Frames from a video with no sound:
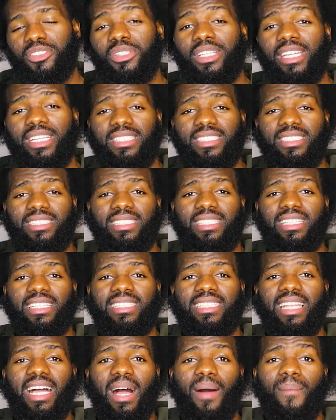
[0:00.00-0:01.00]
you can see
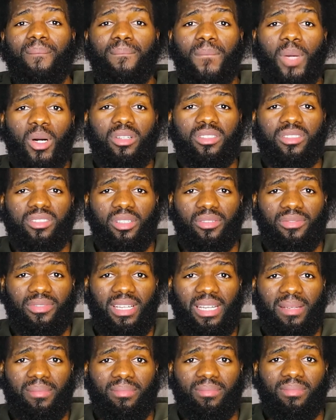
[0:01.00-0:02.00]
that most of
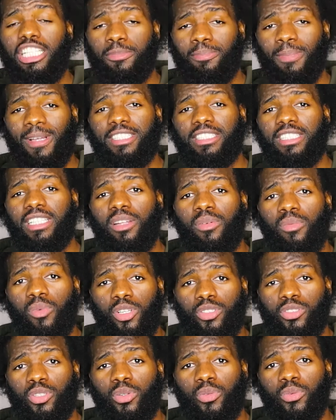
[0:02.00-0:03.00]
them, especially
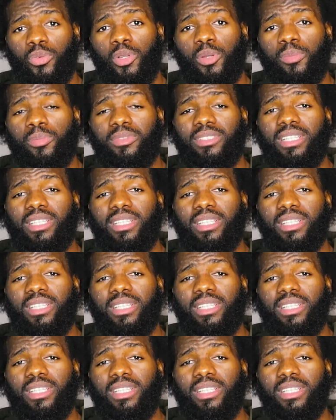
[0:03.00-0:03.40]
Russell Group,